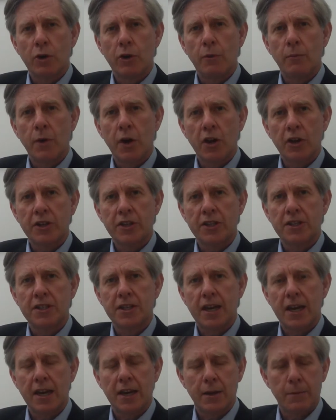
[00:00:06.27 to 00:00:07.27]
We're a
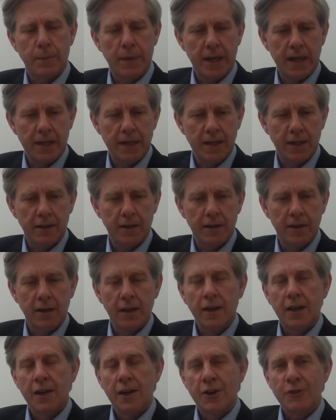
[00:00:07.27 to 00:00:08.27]
market and opinion
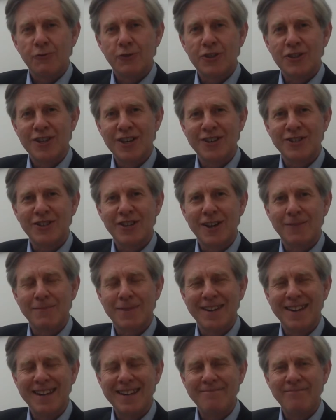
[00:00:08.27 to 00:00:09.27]
research
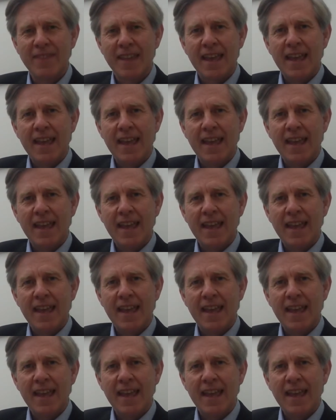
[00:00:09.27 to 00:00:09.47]
company.